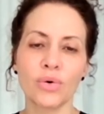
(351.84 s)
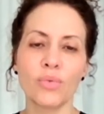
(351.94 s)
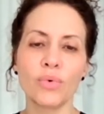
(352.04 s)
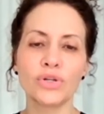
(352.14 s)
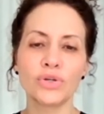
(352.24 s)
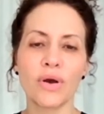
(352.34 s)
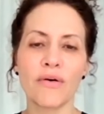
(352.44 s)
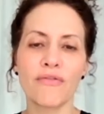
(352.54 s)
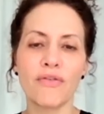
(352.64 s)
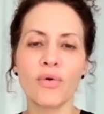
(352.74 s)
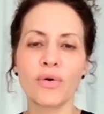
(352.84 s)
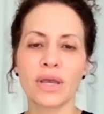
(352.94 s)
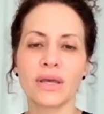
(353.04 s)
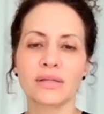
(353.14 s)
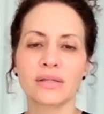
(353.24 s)
would you have
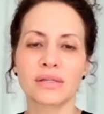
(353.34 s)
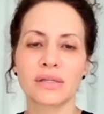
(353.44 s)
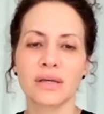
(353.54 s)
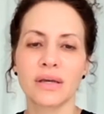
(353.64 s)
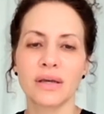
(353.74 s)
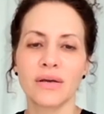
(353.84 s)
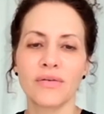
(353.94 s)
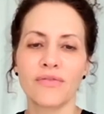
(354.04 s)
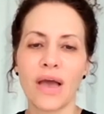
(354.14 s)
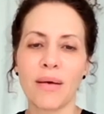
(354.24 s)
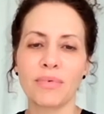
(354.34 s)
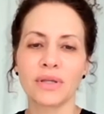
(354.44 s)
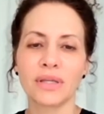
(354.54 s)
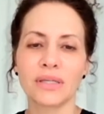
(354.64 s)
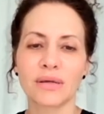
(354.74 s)
focused
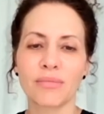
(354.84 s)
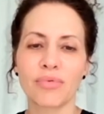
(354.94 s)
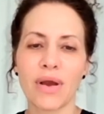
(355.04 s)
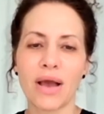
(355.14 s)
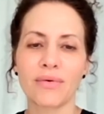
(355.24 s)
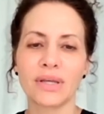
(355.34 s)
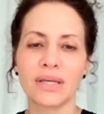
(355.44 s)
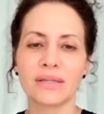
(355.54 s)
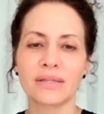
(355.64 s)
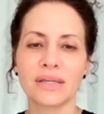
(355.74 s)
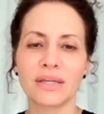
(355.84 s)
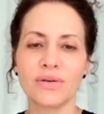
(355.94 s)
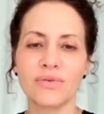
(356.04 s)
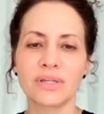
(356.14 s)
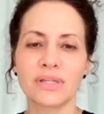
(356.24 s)
fabulous brownies that
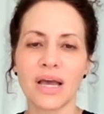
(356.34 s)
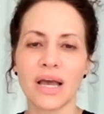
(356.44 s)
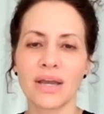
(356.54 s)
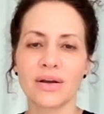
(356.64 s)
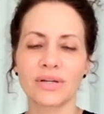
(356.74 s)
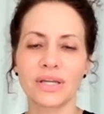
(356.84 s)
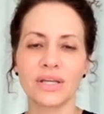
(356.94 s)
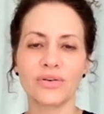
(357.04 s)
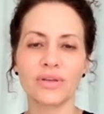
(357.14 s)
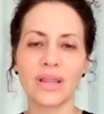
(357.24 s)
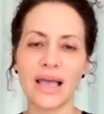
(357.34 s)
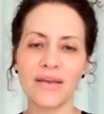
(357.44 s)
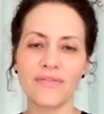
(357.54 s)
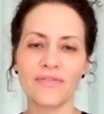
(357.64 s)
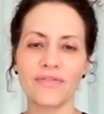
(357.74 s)
you desired in your
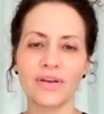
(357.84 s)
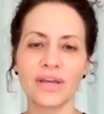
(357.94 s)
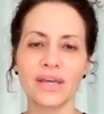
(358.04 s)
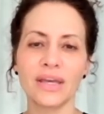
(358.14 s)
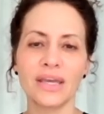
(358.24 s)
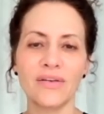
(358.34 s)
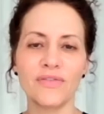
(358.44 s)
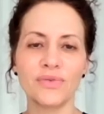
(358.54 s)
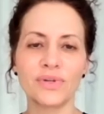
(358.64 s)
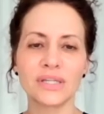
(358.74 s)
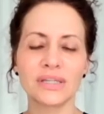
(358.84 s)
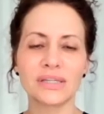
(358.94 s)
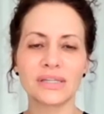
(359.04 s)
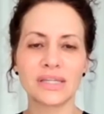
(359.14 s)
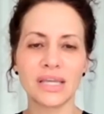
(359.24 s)
life if you didn't
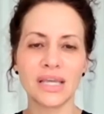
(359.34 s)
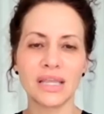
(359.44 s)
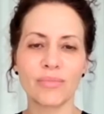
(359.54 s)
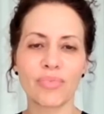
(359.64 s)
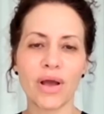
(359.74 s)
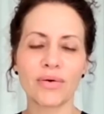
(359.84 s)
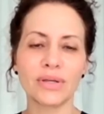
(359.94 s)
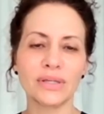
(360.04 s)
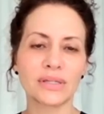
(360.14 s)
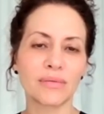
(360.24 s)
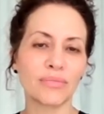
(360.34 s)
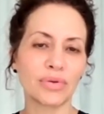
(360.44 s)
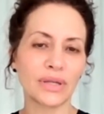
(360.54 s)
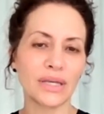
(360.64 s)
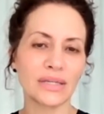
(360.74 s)
see the brownies
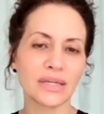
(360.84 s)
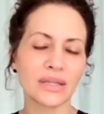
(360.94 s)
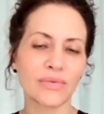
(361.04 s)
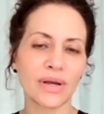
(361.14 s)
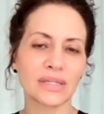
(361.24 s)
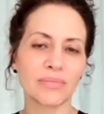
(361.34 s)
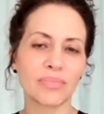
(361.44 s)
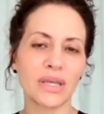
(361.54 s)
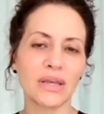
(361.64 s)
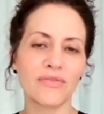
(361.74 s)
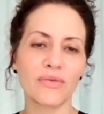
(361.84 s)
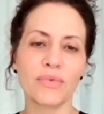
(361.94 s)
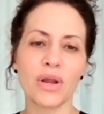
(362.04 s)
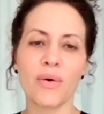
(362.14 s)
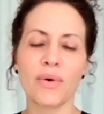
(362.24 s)
complete in the recipe
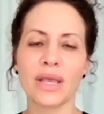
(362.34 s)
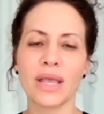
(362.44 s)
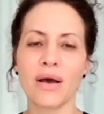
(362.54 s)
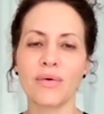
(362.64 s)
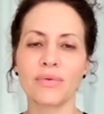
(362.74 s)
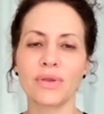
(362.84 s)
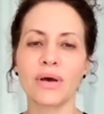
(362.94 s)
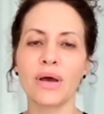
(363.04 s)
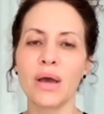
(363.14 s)
from knowing how the